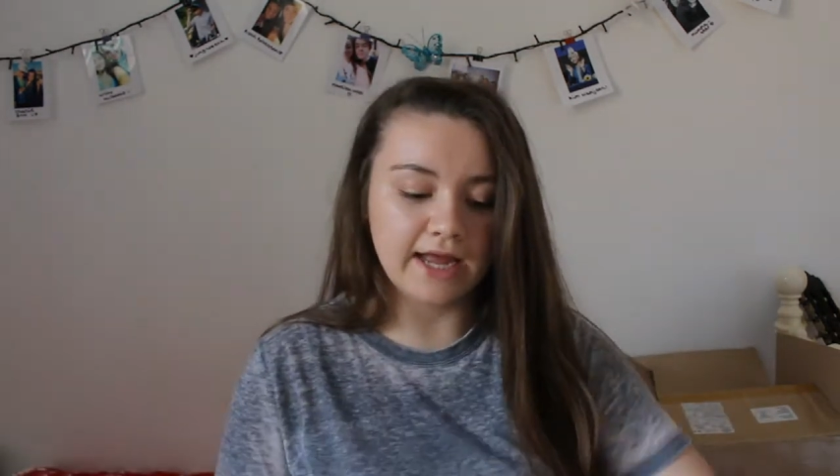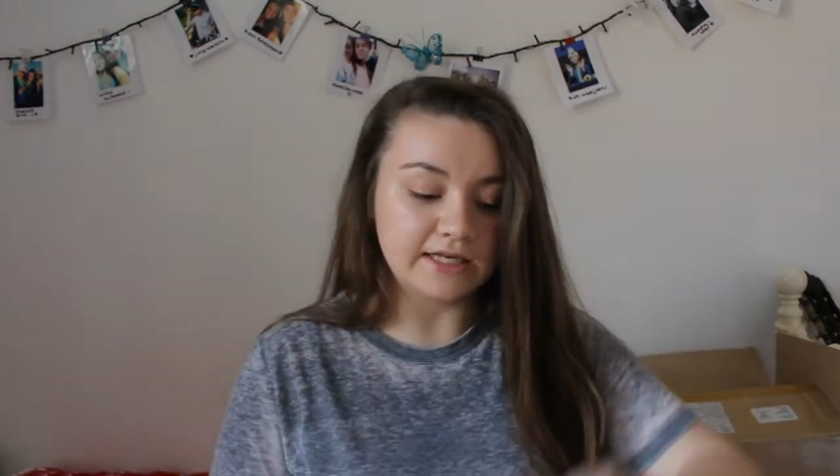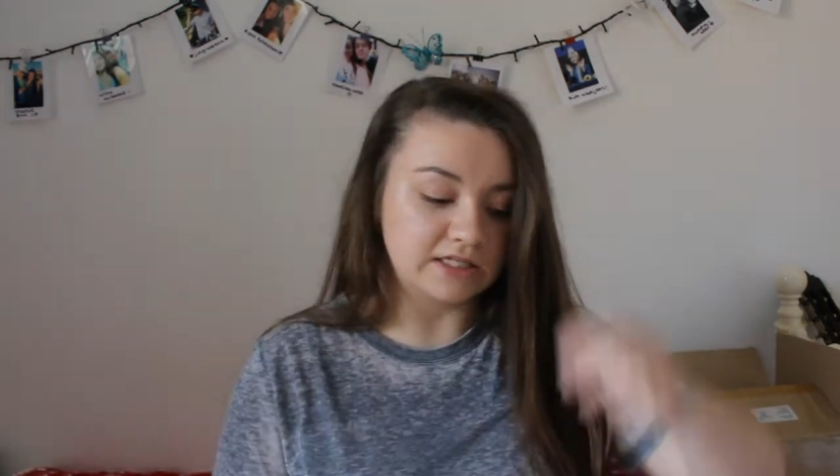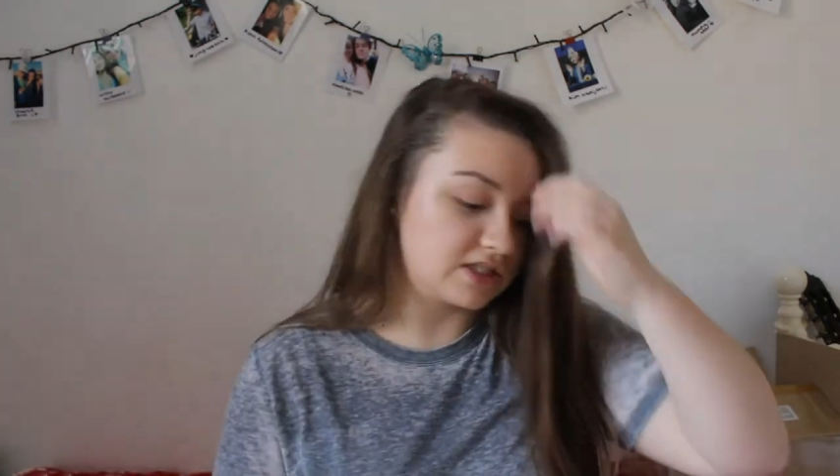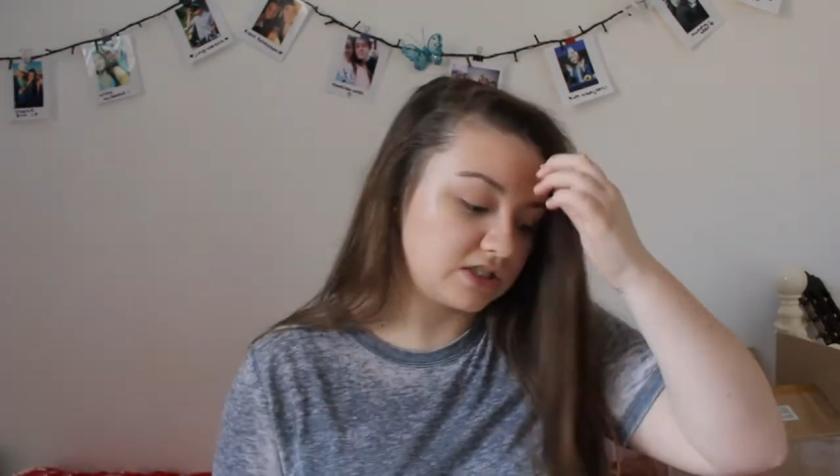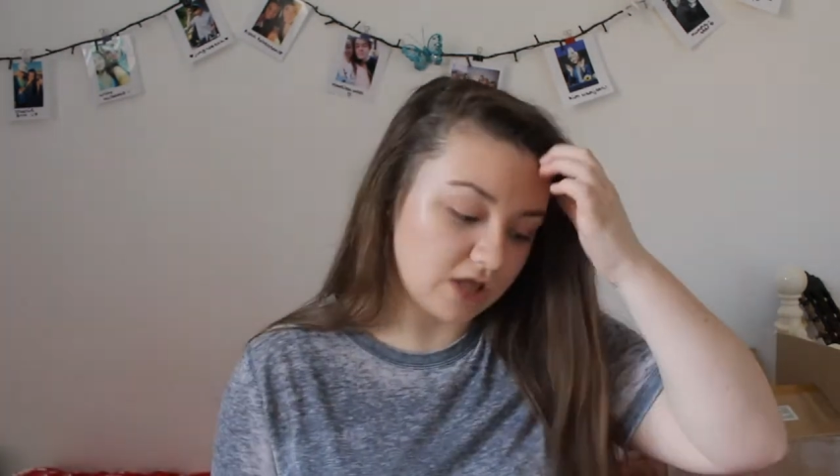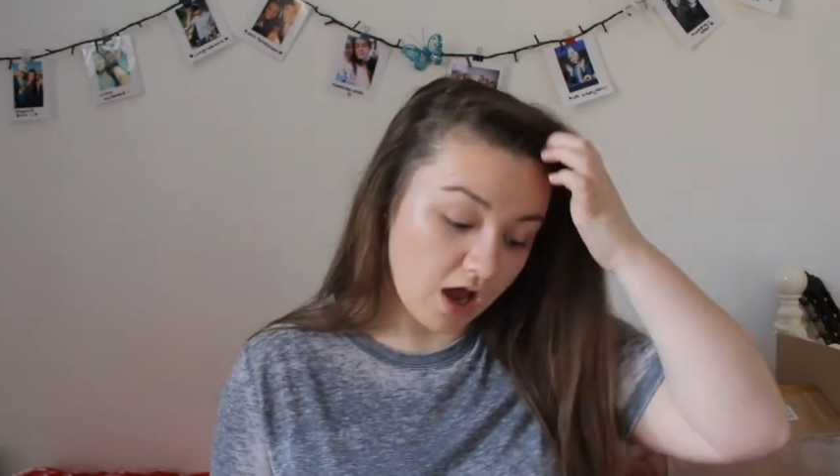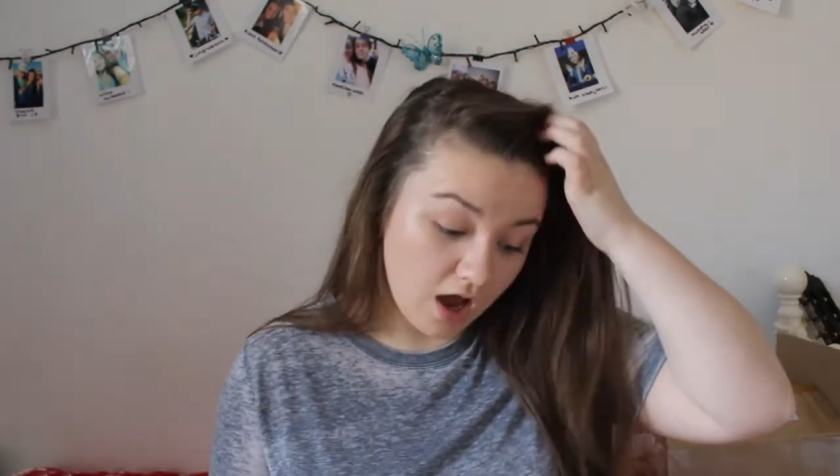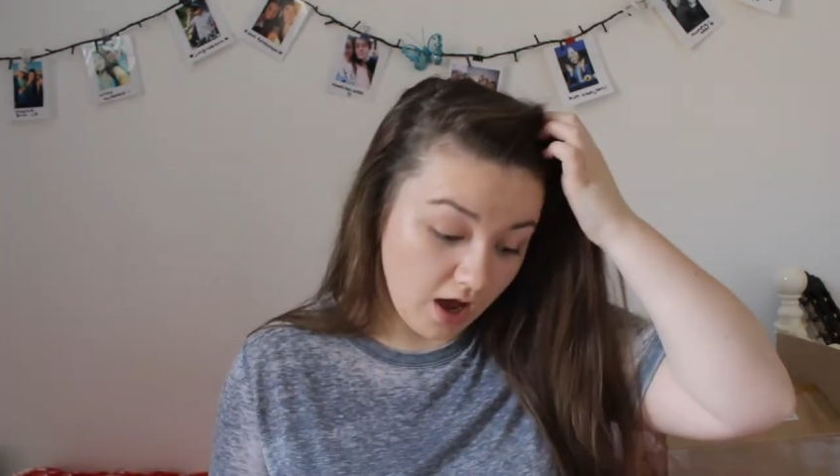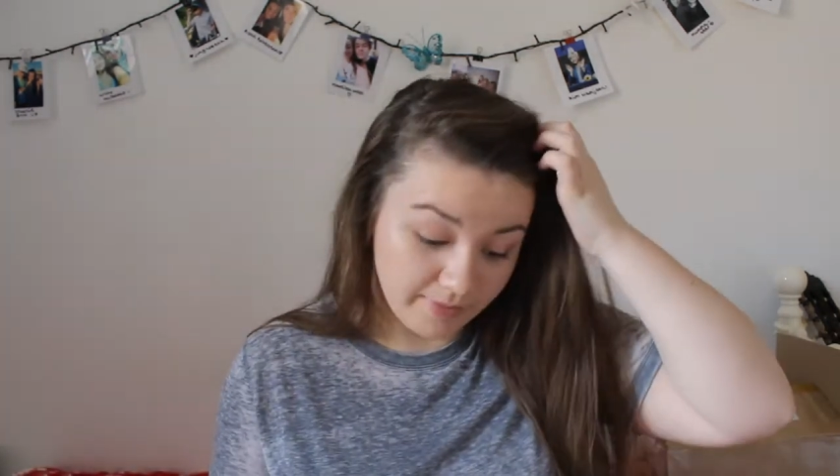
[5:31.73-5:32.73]
is
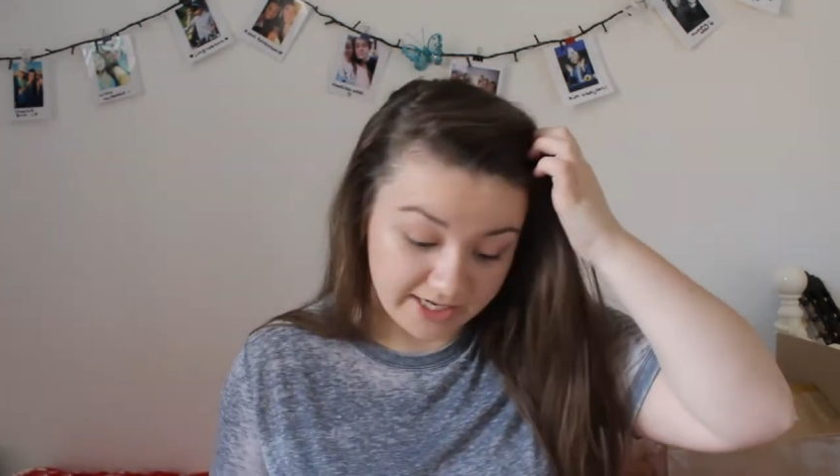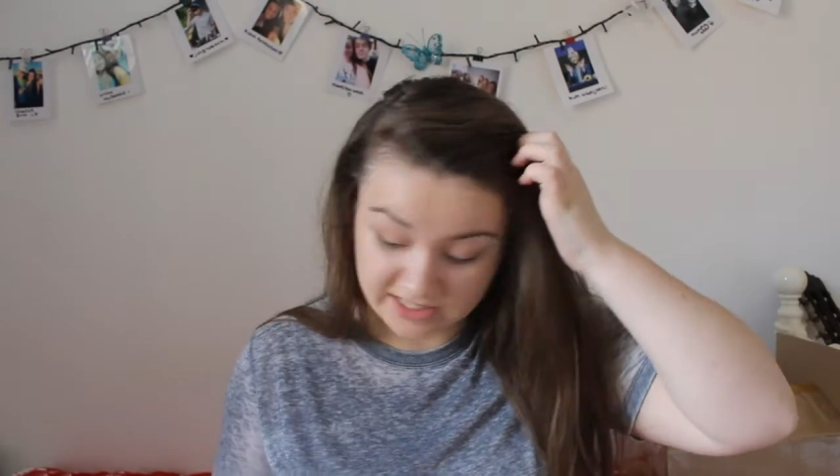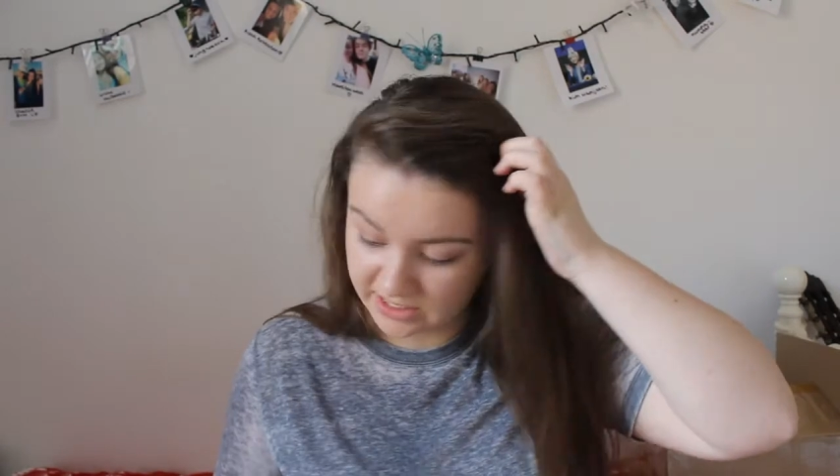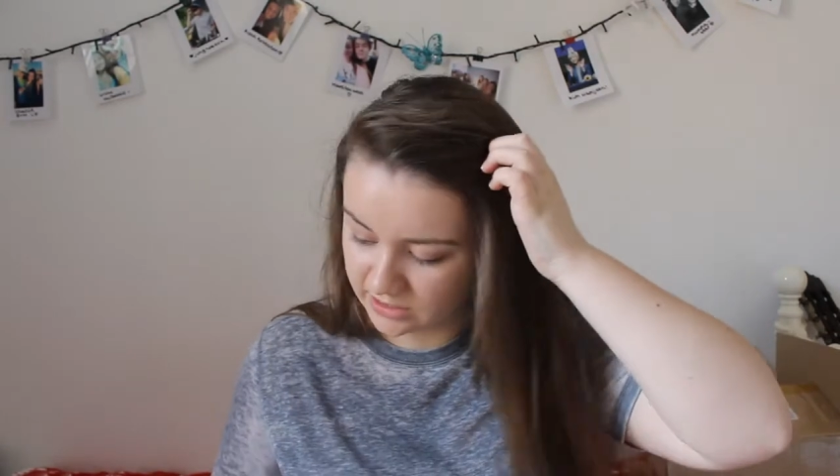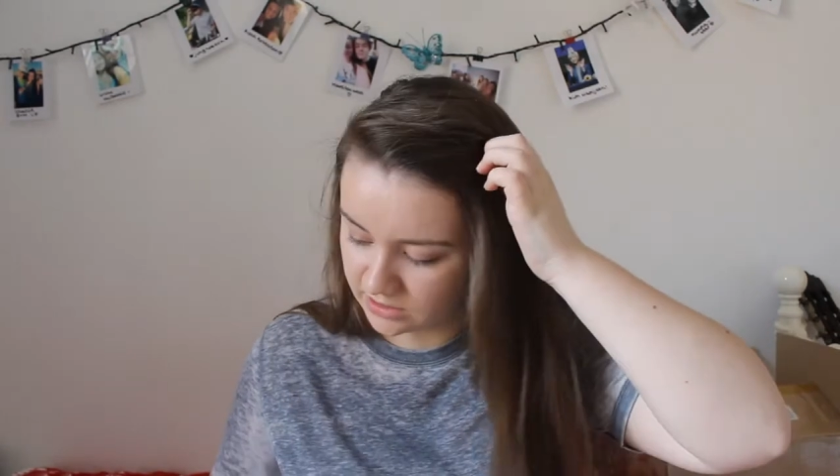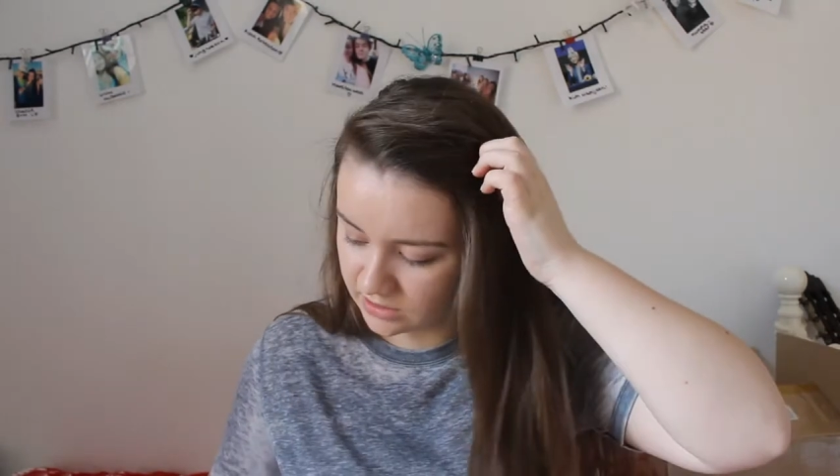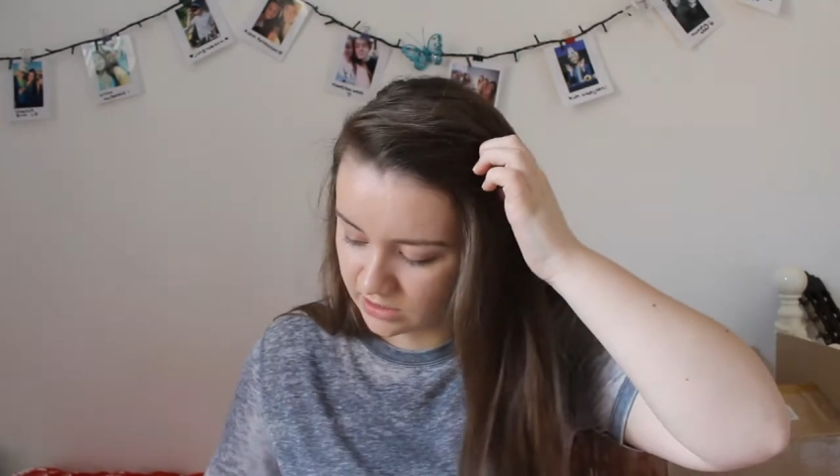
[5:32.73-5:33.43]
amazing.